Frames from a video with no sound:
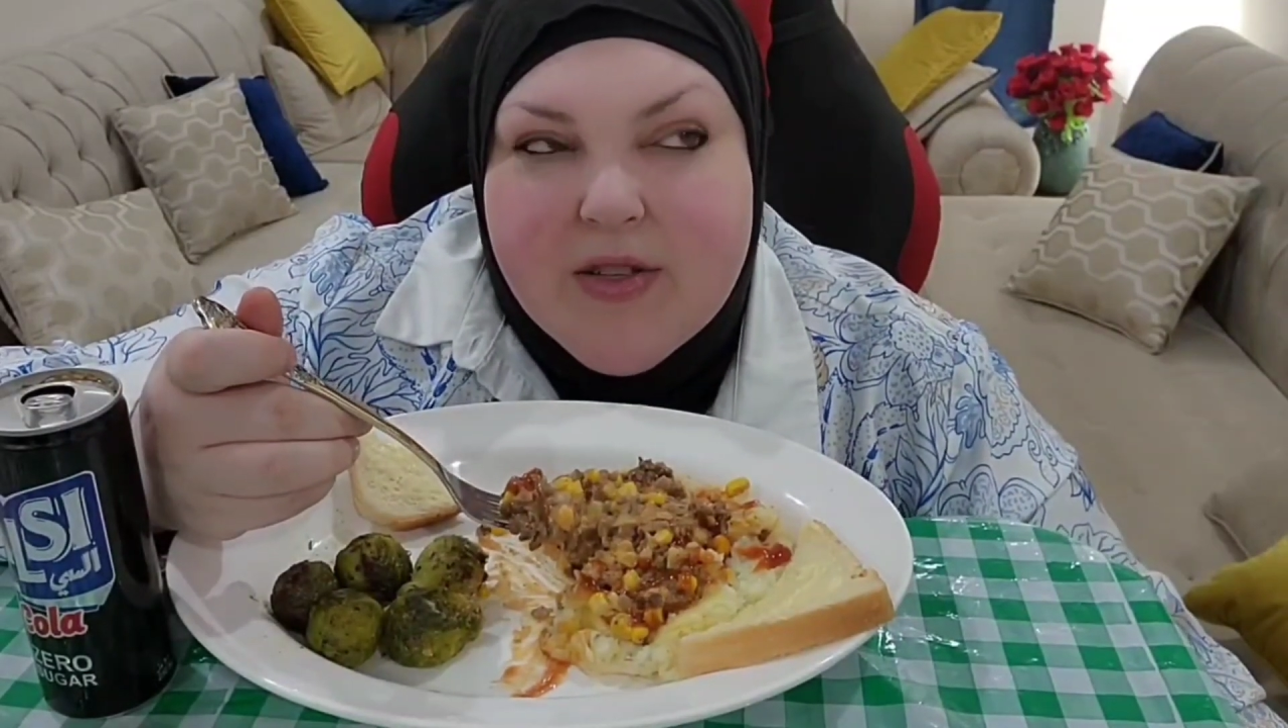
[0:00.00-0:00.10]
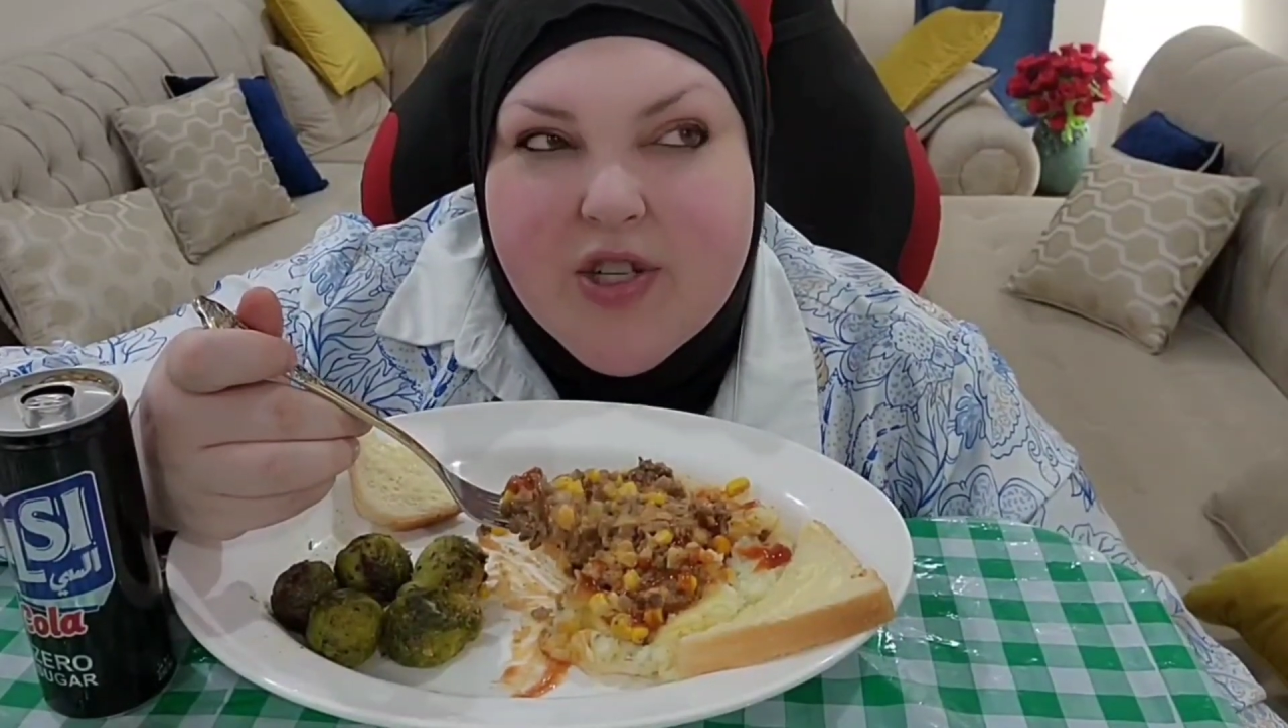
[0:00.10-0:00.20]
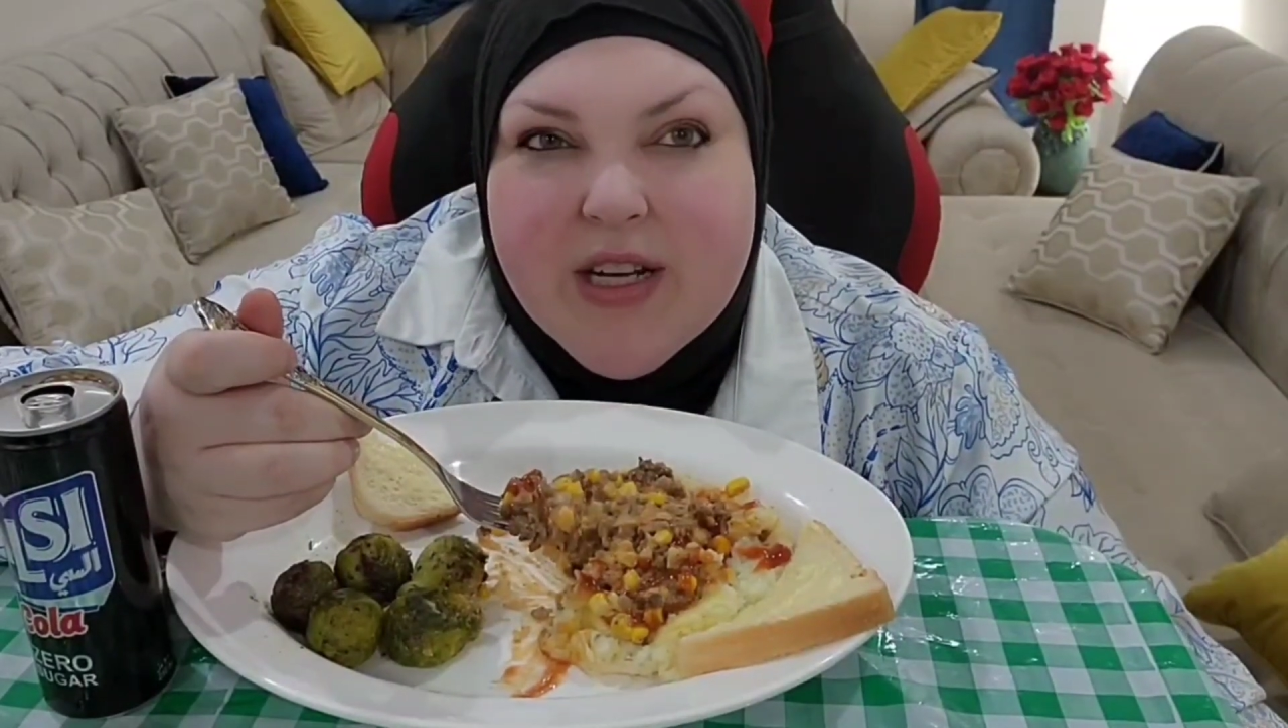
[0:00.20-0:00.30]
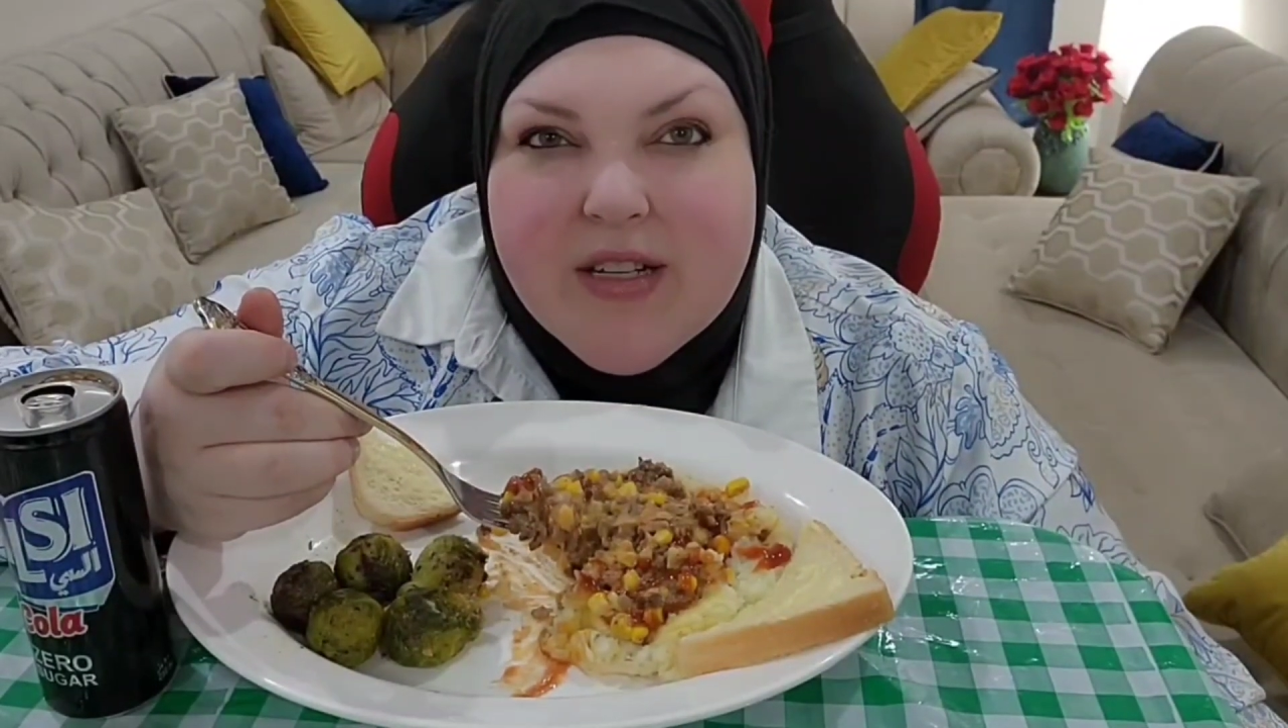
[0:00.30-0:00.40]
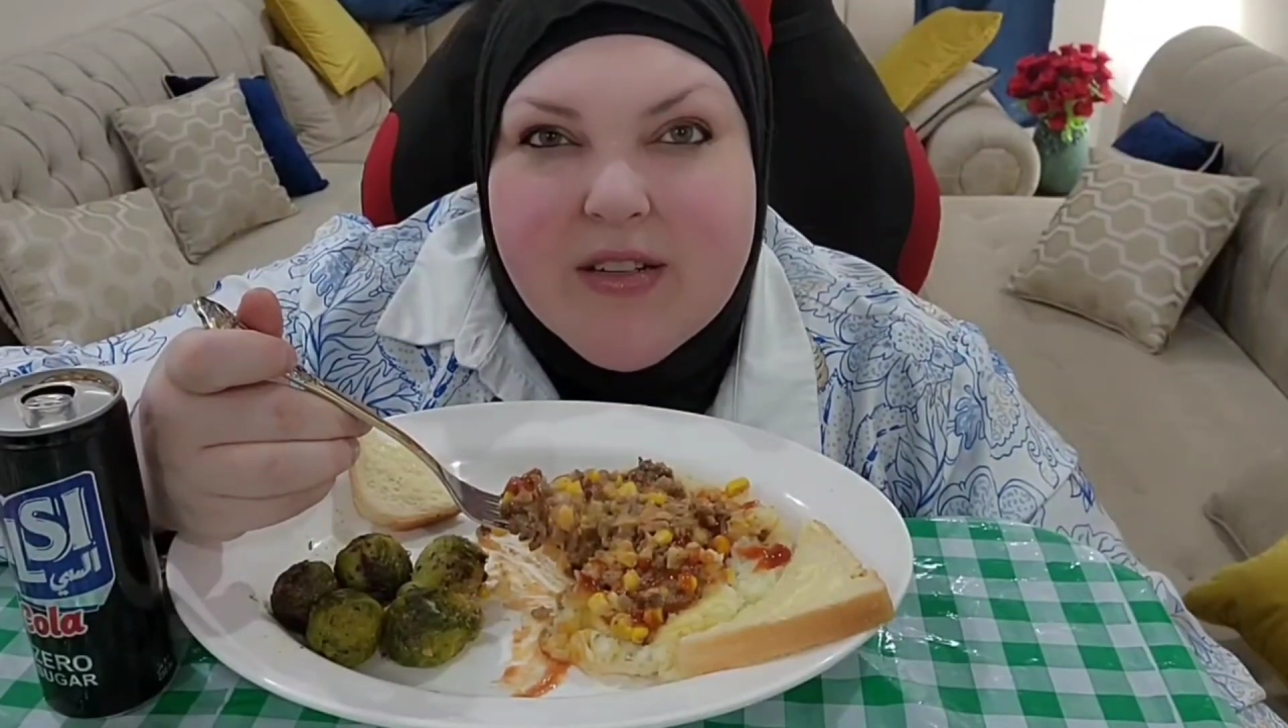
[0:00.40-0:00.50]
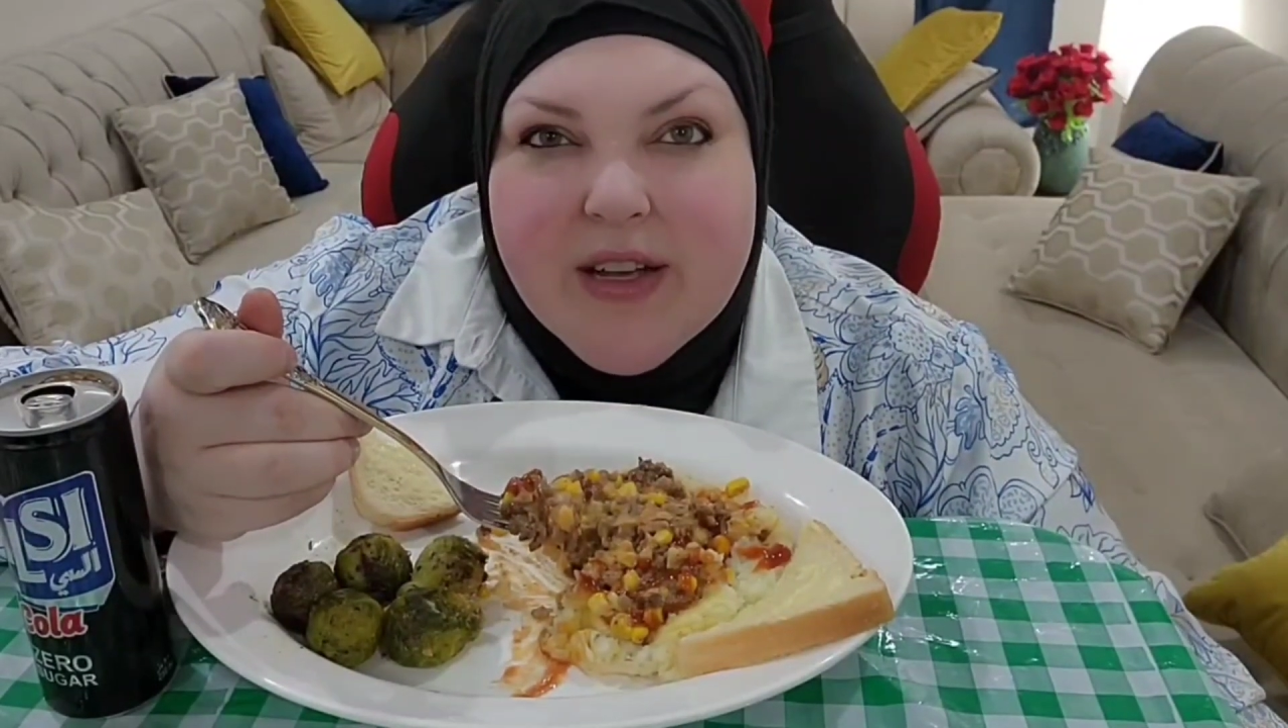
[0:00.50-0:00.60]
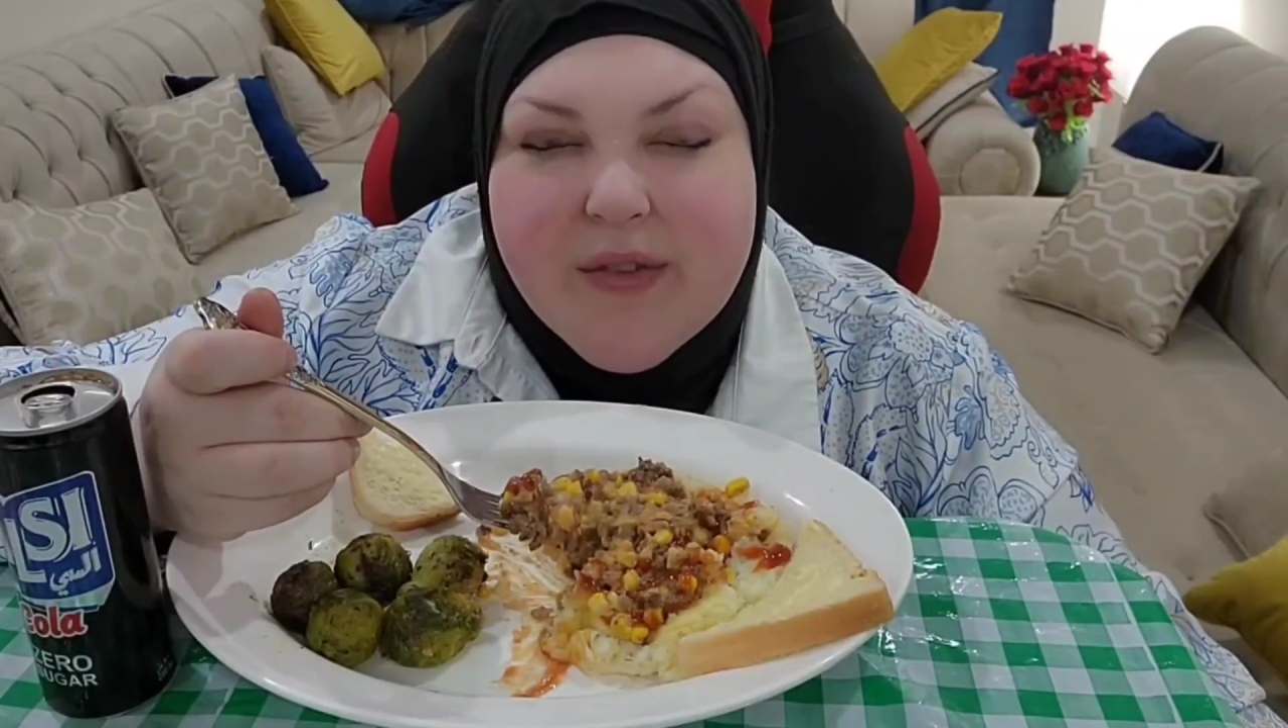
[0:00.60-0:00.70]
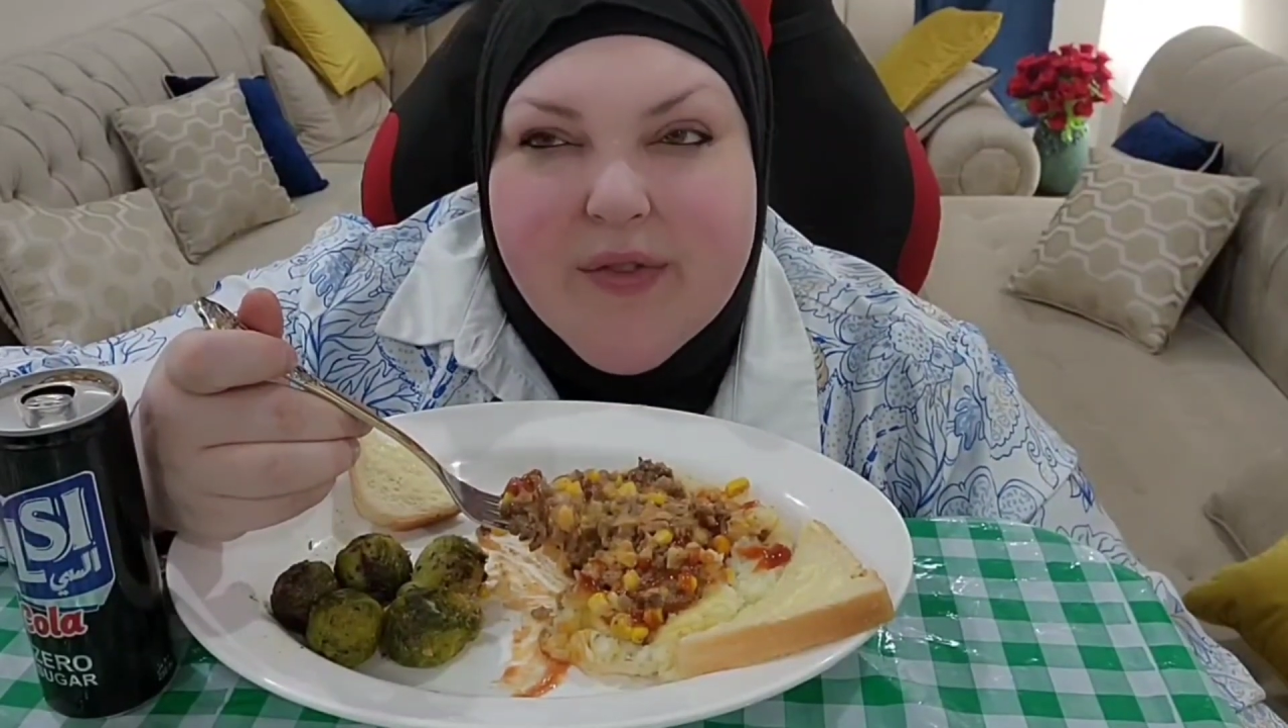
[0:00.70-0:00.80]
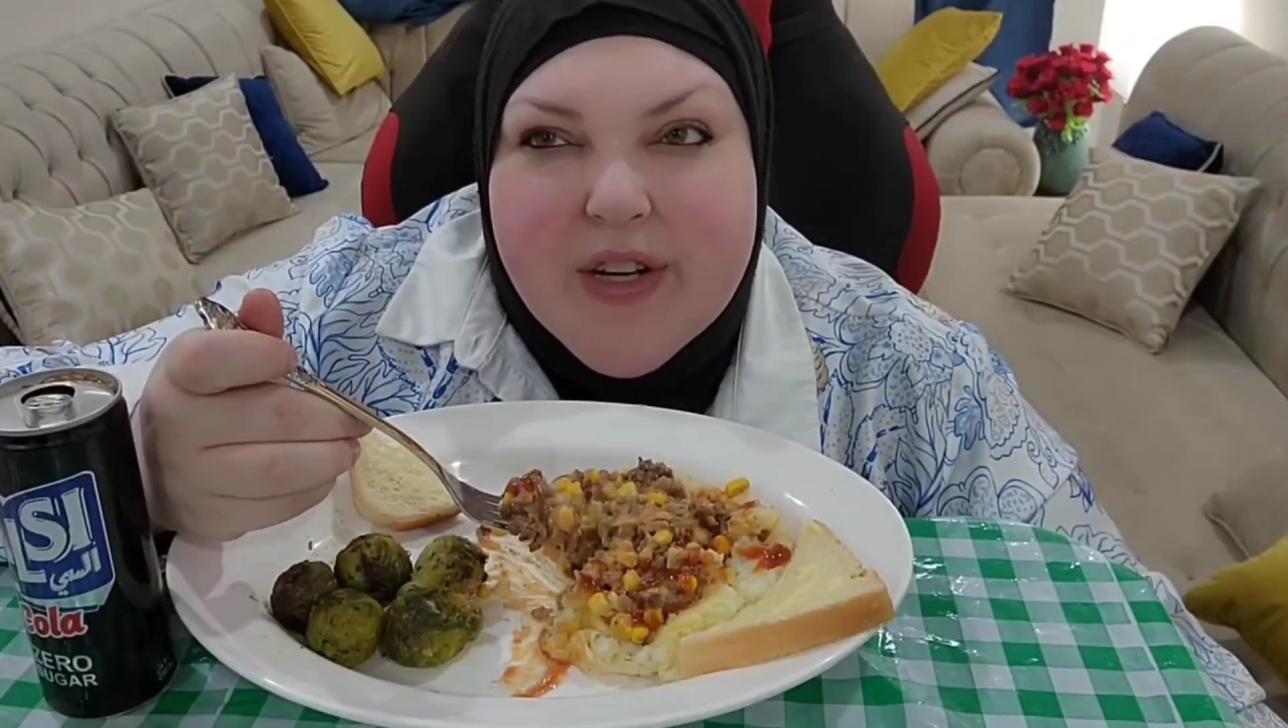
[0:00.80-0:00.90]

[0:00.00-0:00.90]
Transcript: So she had to like